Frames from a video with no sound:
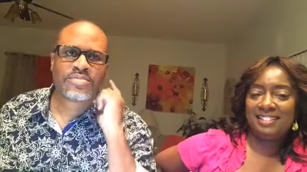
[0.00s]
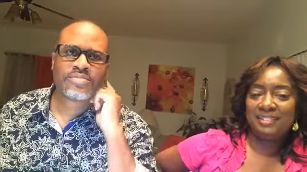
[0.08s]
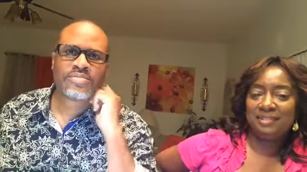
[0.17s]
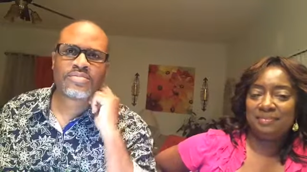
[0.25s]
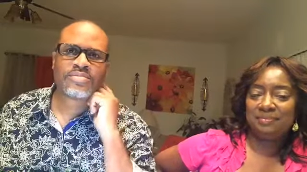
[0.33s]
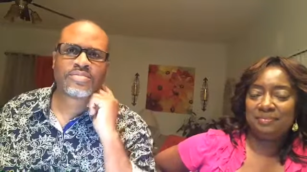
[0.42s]

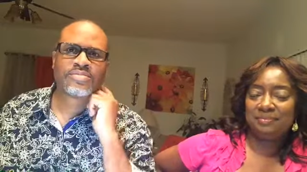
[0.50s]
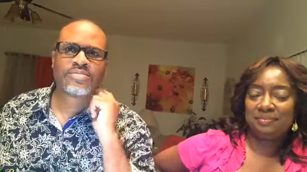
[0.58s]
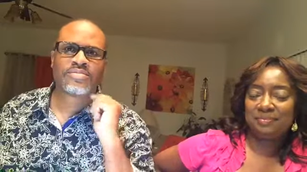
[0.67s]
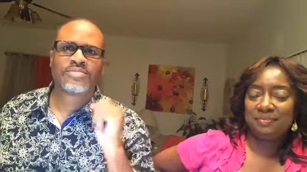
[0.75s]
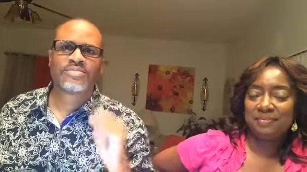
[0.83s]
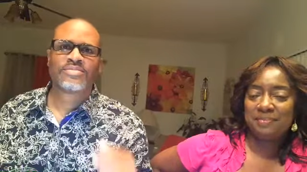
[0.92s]

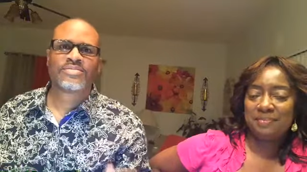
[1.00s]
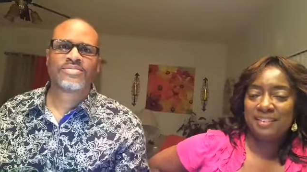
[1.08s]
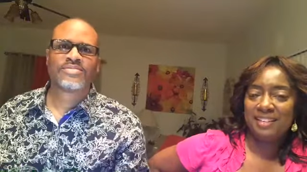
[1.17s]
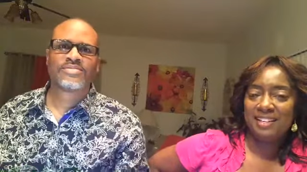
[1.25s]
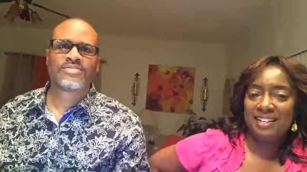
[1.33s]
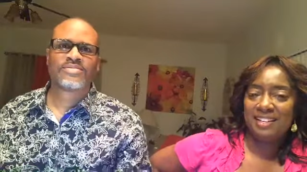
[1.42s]

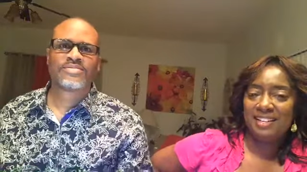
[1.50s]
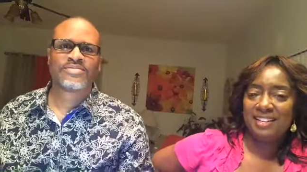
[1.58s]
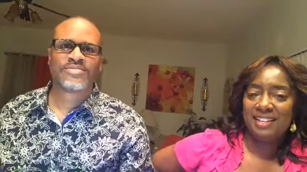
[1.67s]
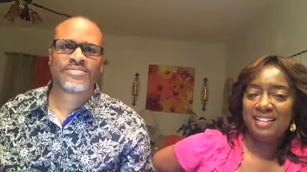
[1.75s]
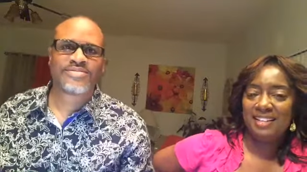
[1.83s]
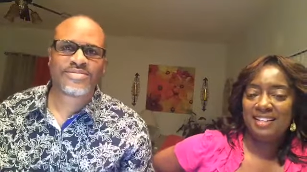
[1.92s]
Nothing is said.